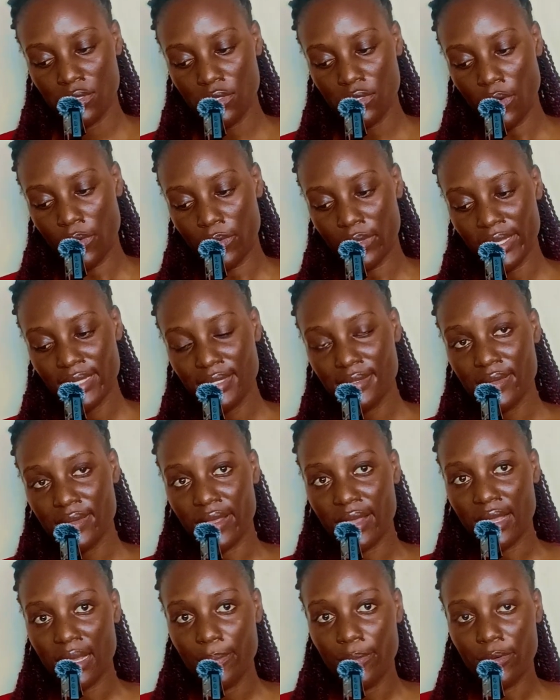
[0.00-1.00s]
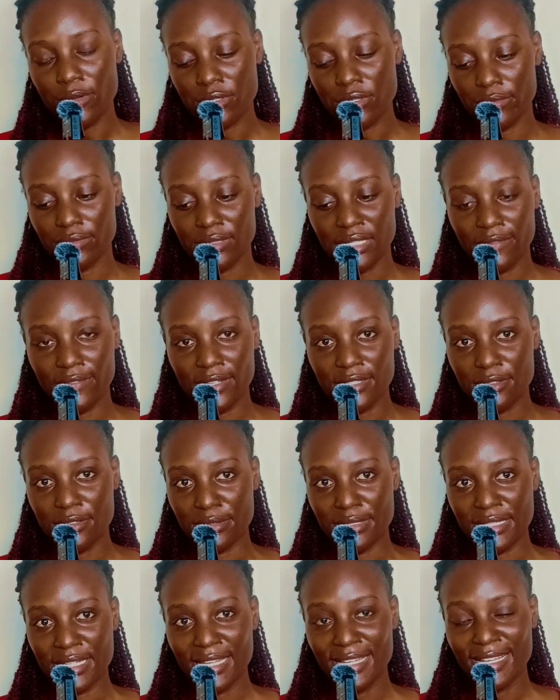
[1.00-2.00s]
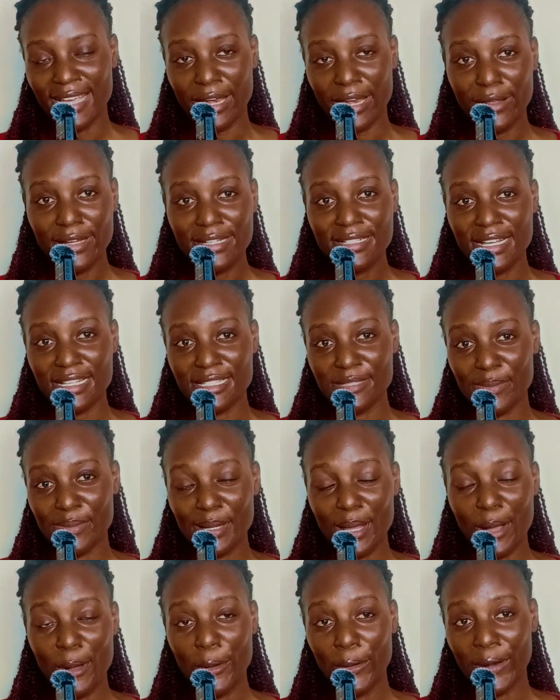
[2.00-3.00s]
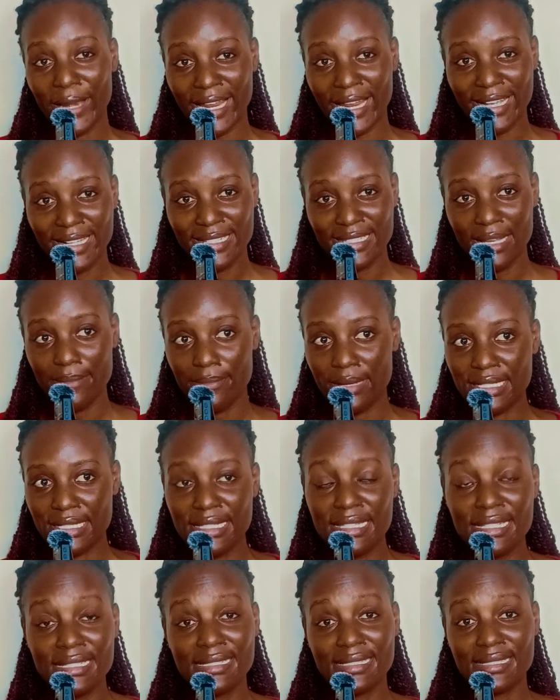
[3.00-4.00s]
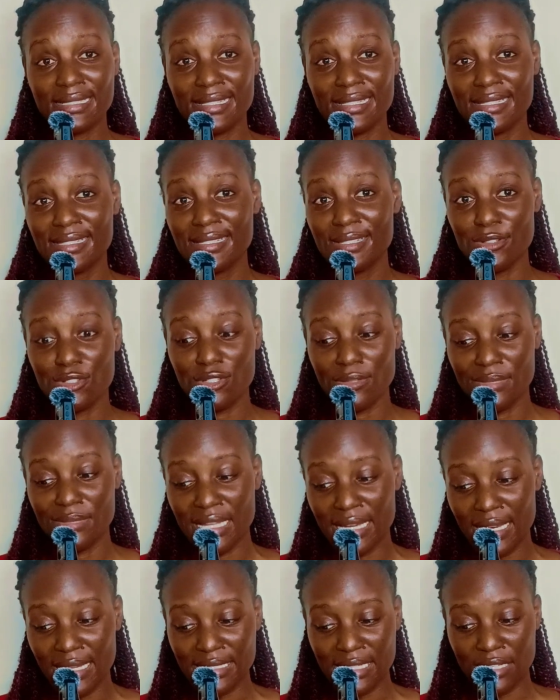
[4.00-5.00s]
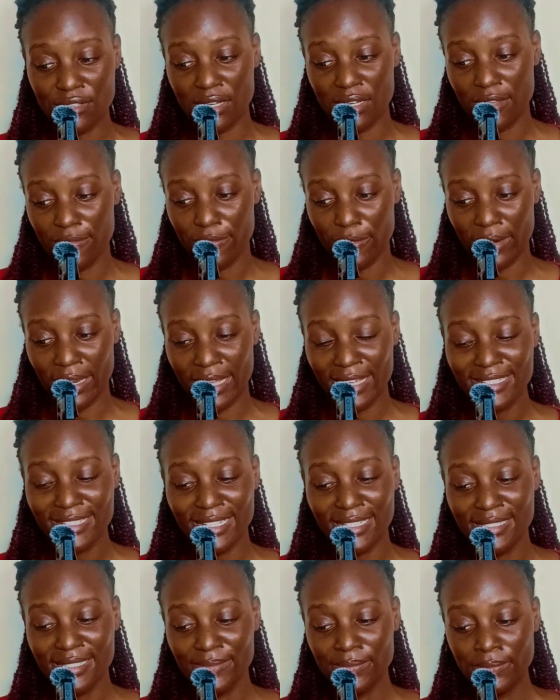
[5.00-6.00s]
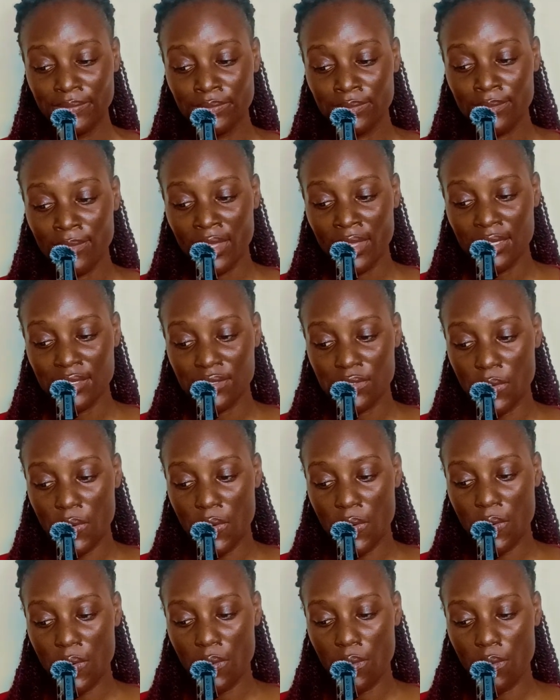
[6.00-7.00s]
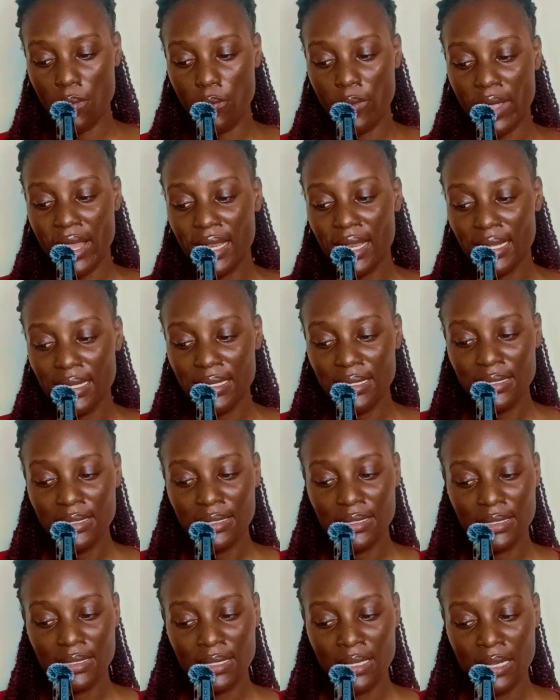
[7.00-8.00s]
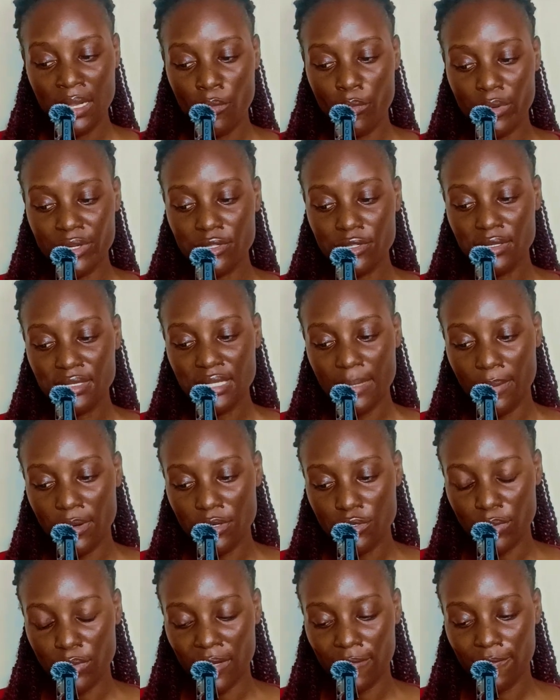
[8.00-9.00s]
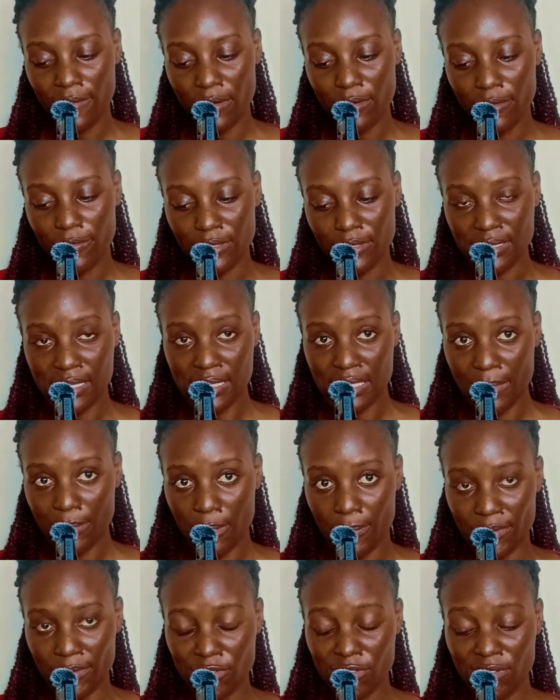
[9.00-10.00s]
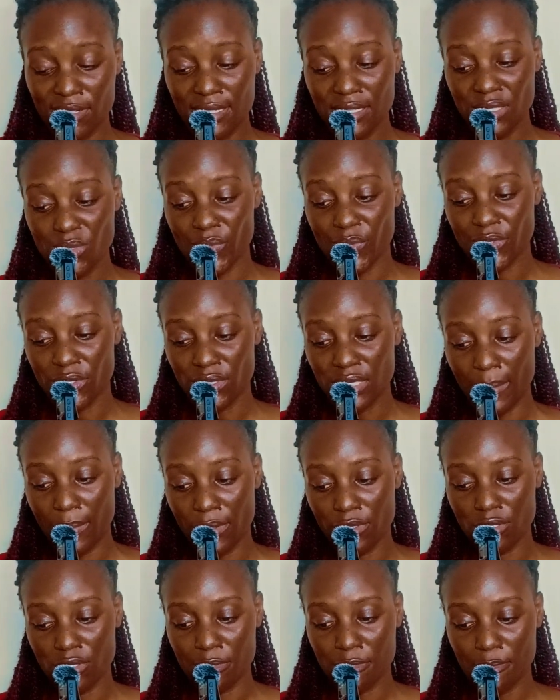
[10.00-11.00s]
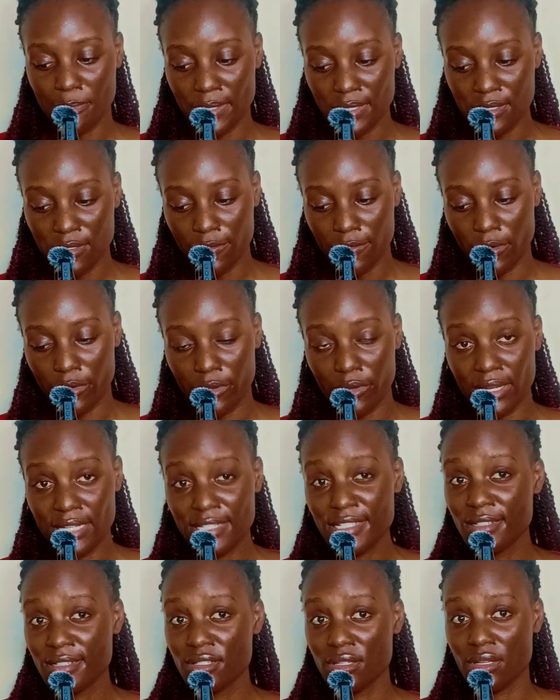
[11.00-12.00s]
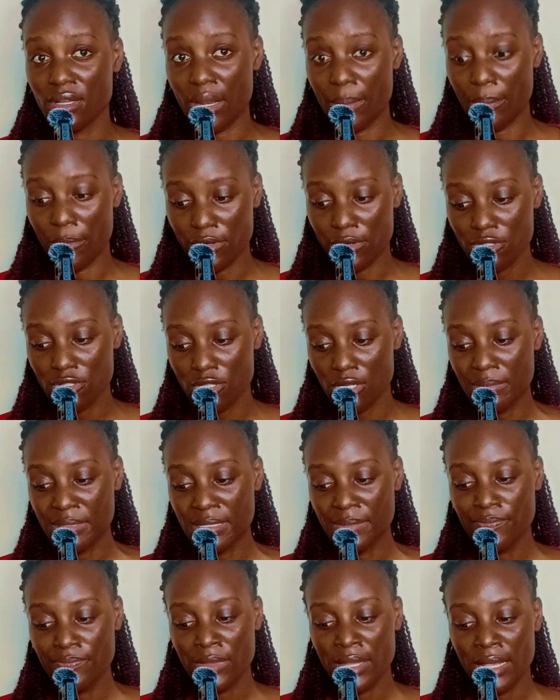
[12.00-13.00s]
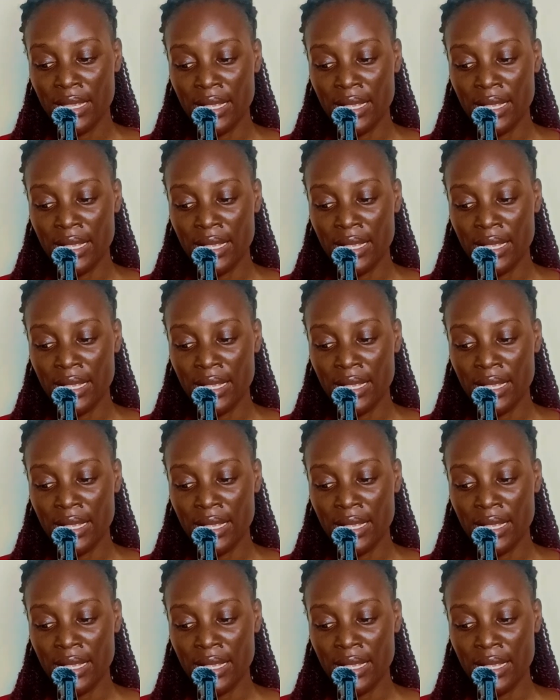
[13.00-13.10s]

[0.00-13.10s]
So let's recap what we've covered today. I know it has been a whole lecture, but this YouTube channel is actually for lectures. So, we talked about Wellfound for startup opportunities. We've talked about Jobspreso for curated remote jobs.